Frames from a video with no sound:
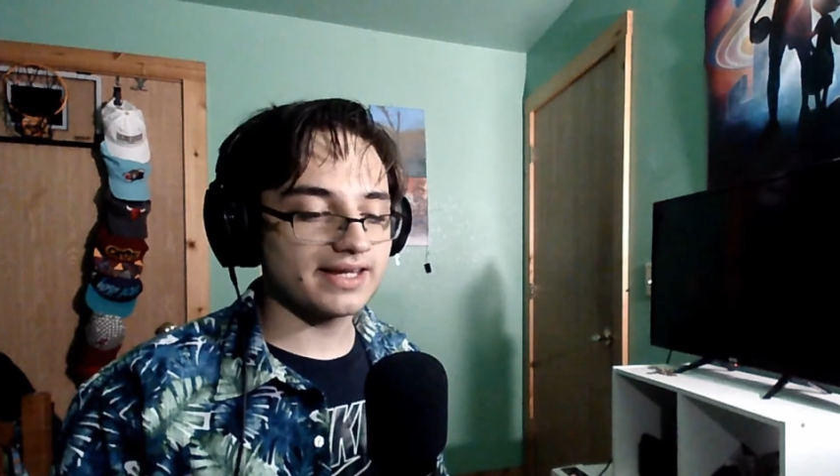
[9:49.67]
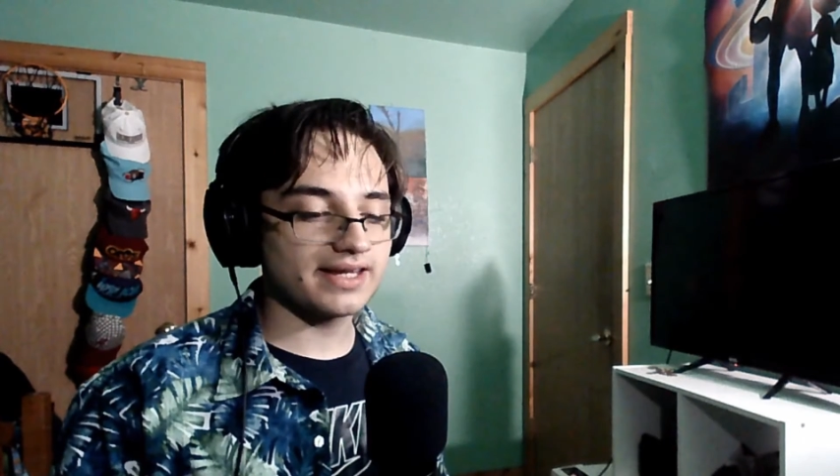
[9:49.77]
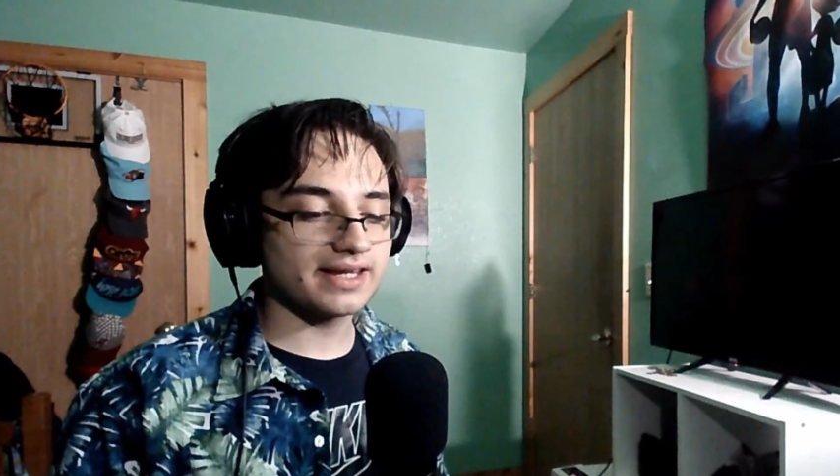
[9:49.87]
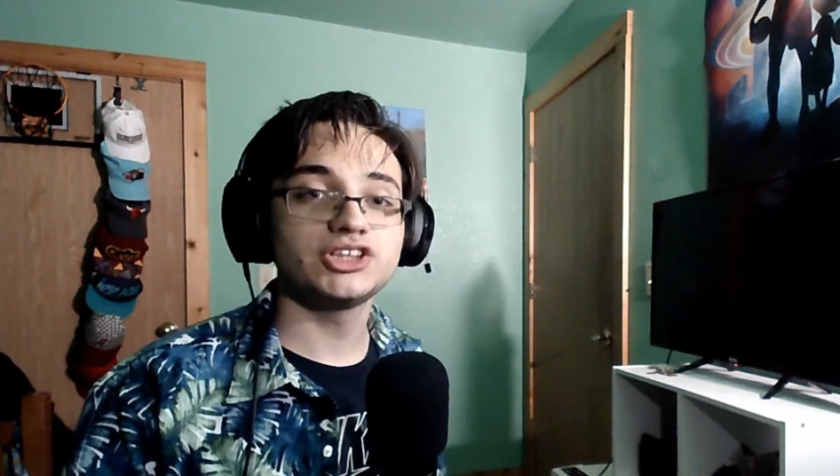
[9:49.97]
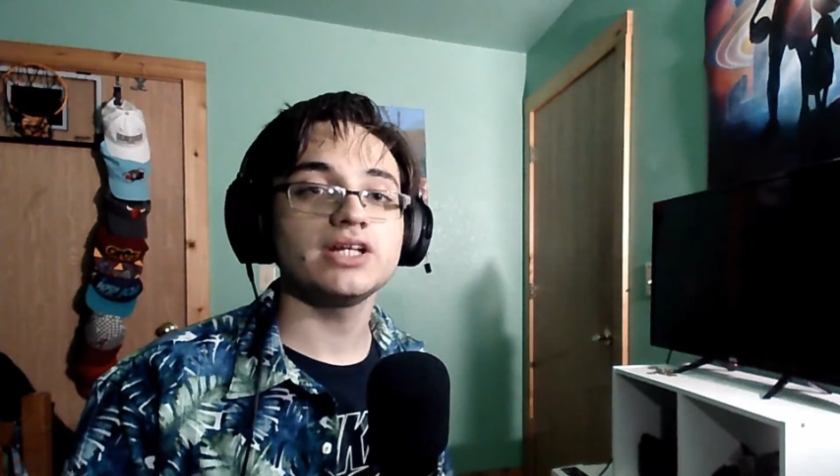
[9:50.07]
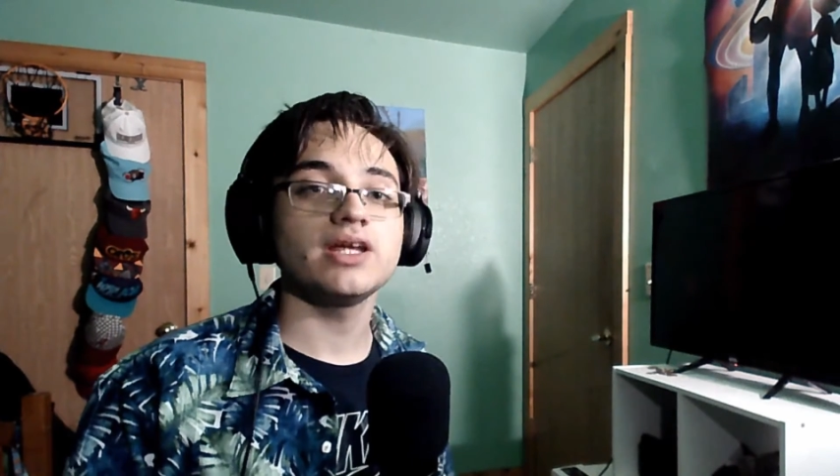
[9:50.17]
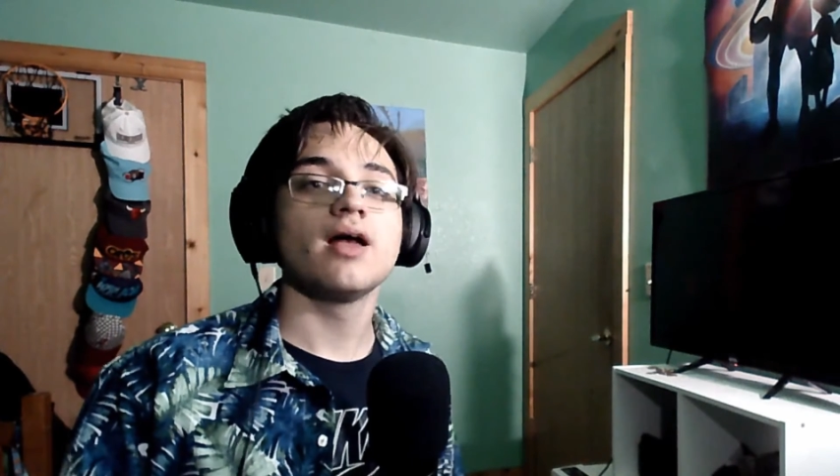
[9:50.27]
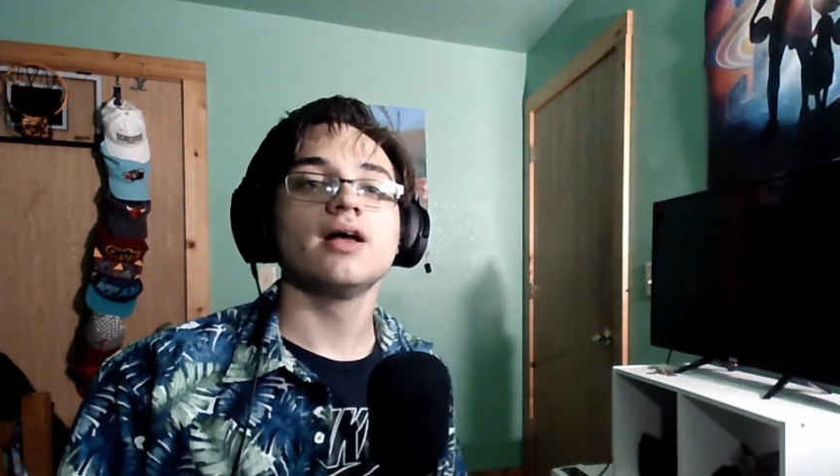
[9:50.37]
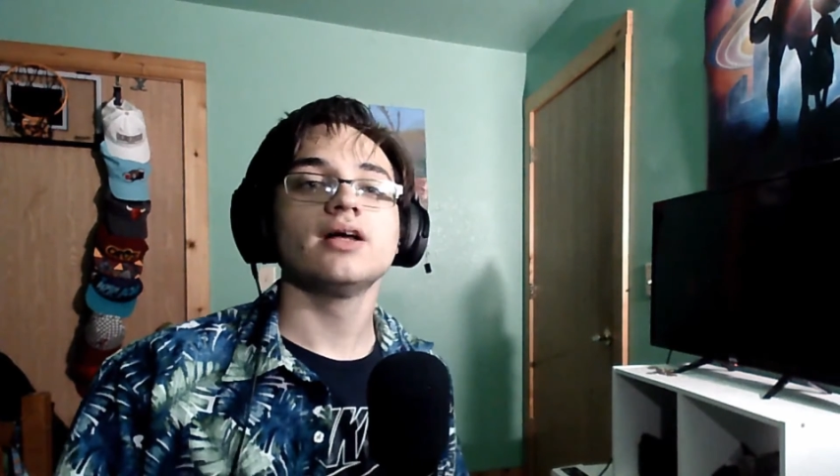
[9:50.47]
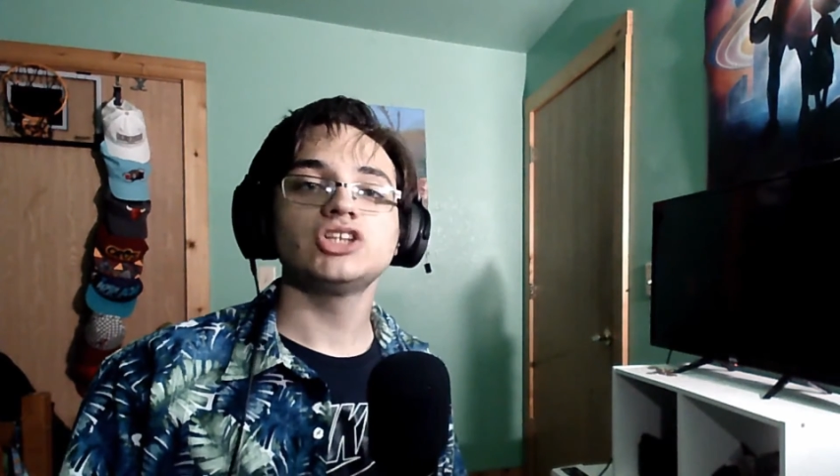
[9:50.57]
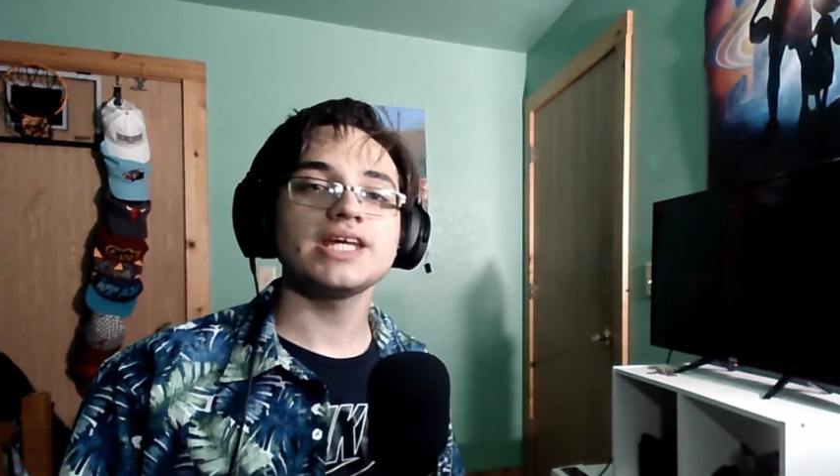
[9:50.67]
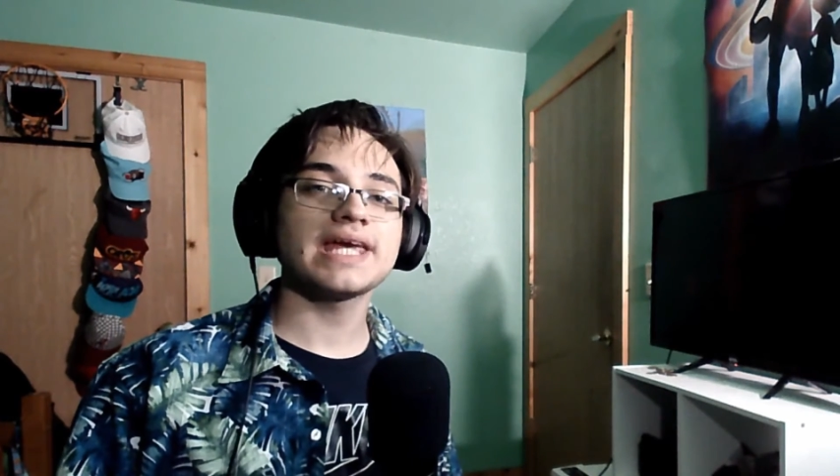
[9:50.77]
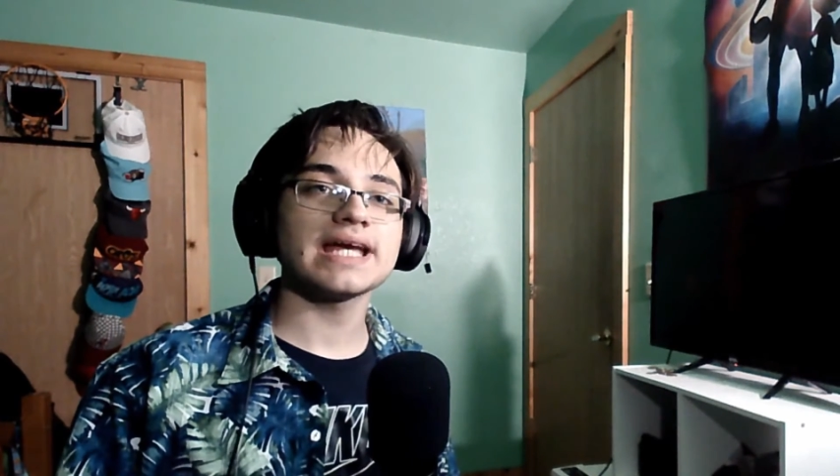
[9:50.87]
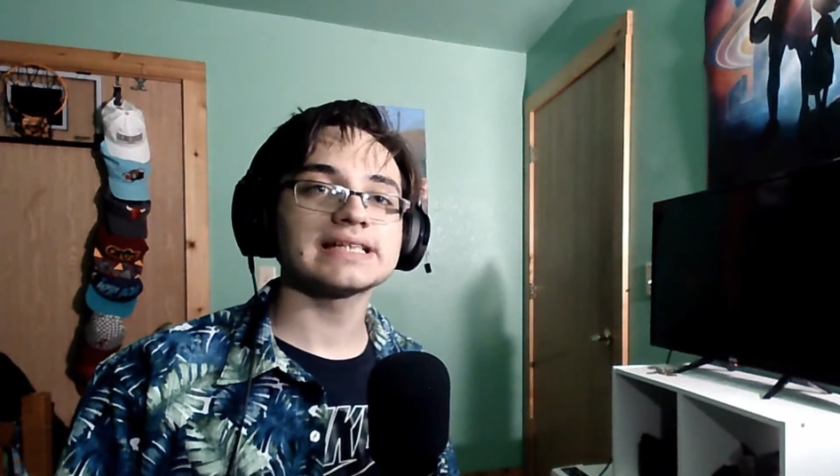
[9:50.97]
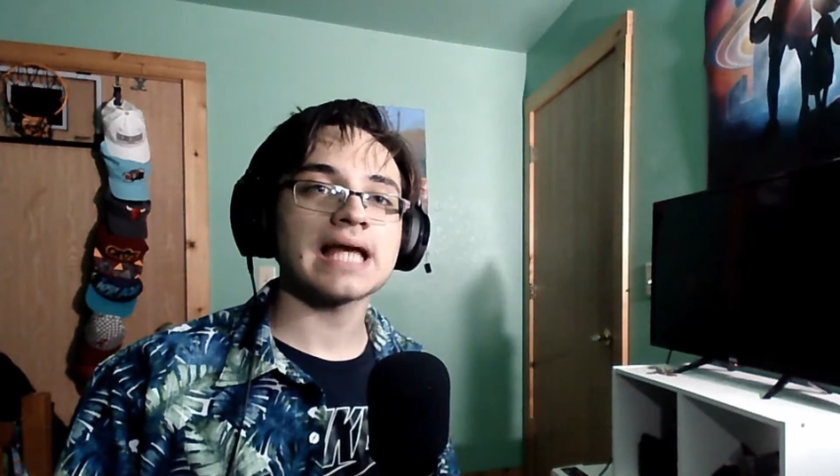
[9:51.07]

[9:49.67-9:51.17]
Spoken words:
and she kicks